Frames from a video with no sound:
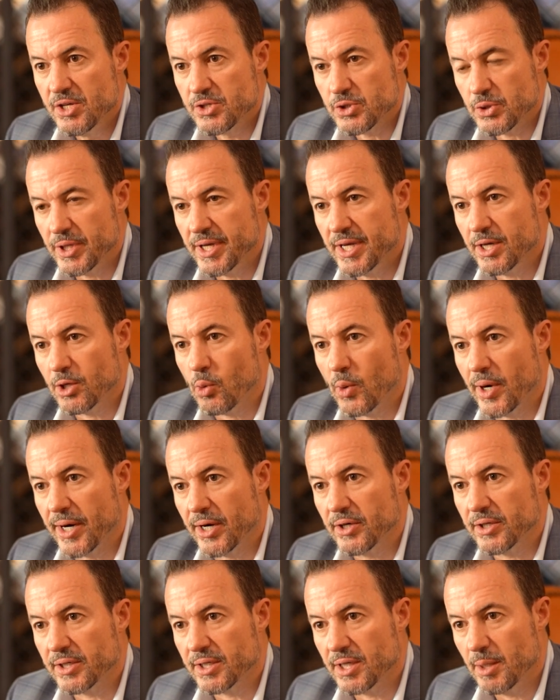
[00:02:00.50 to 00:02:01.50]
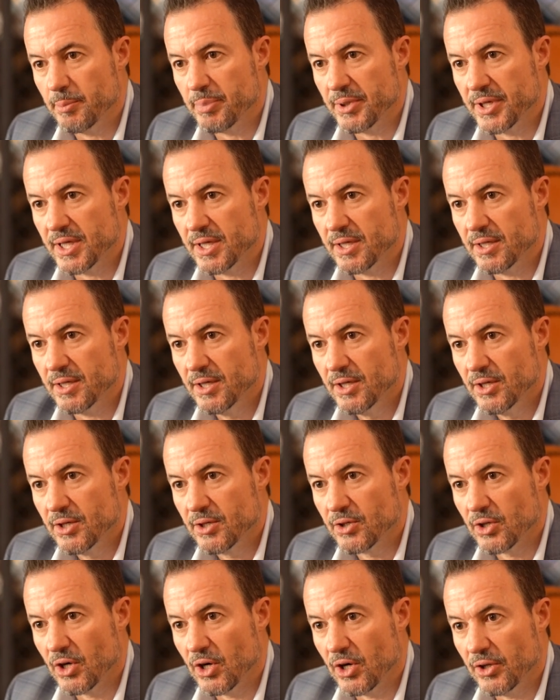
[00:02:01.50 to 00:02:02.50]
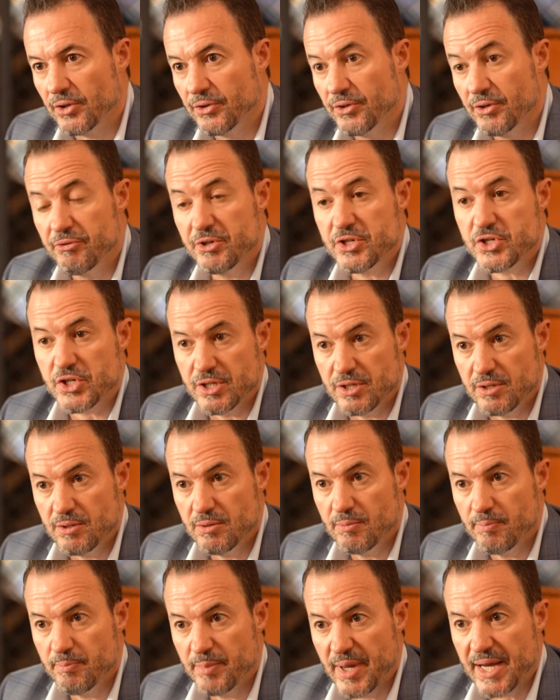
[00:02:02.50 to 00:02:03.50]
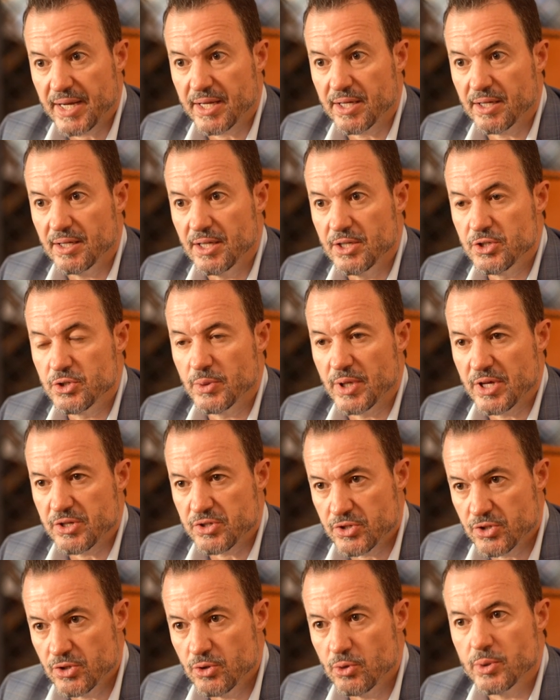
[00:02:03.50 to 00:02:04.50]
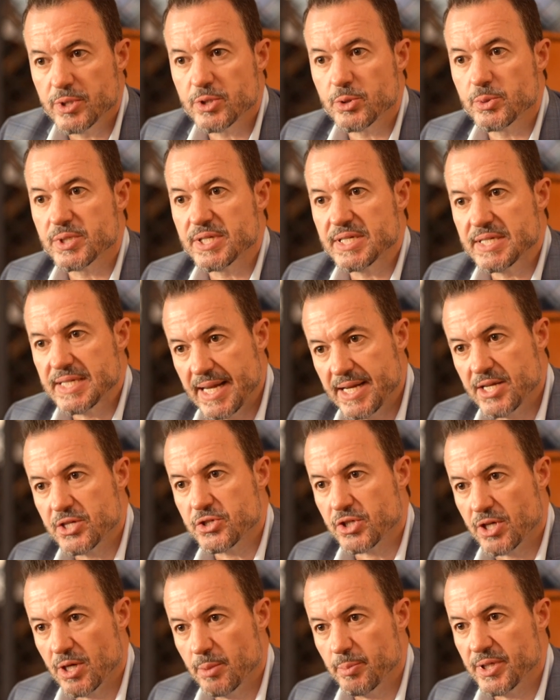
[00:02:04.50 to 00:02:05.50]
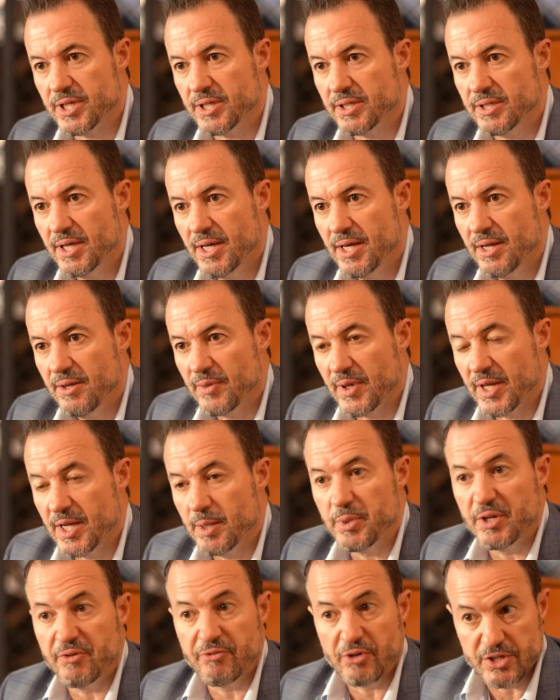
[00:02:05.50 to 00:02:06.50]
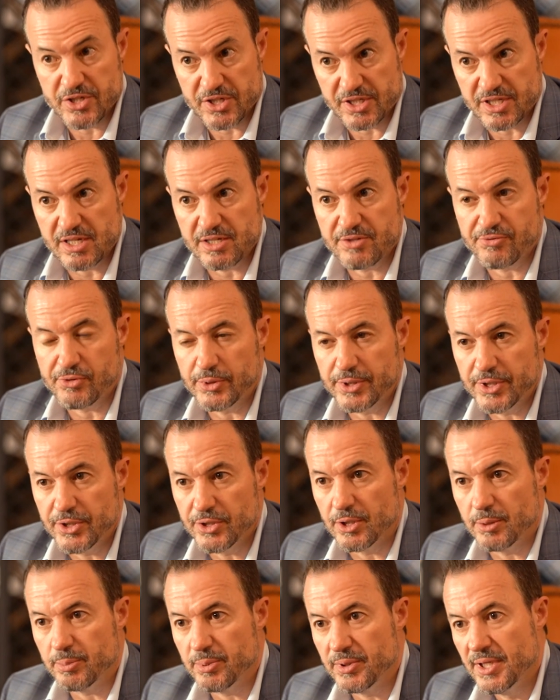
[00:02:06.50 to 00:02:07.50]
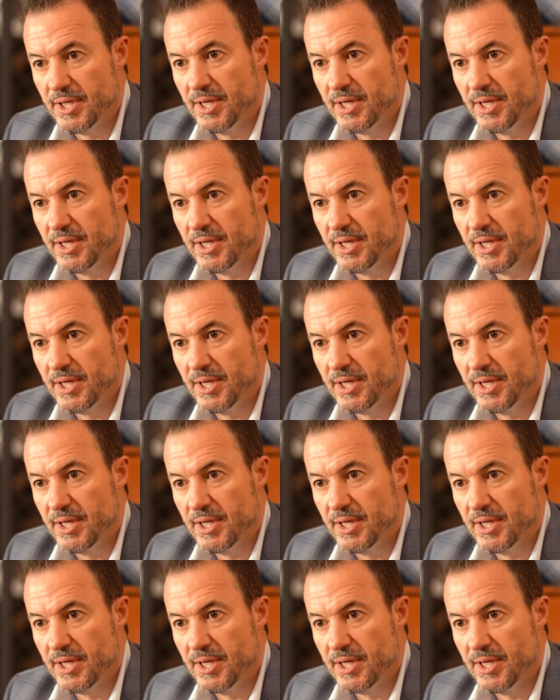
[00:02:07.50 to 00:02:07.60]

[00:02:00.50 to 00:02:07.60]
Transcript: So they acquired a company called Navision back in 2002, which was a Danish company that had been very successful in Europe.